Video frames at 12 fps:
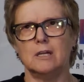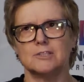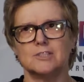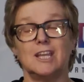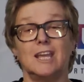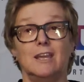
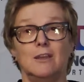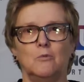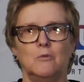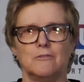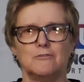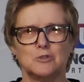
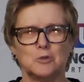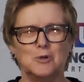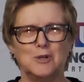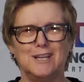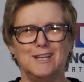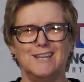staying with
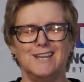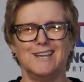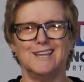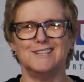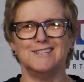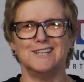joy
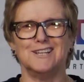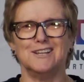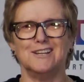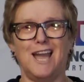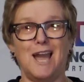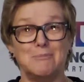and
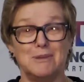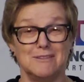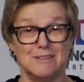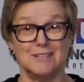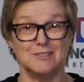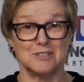happy
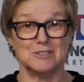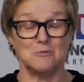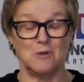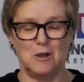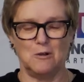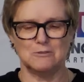things as
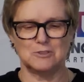well.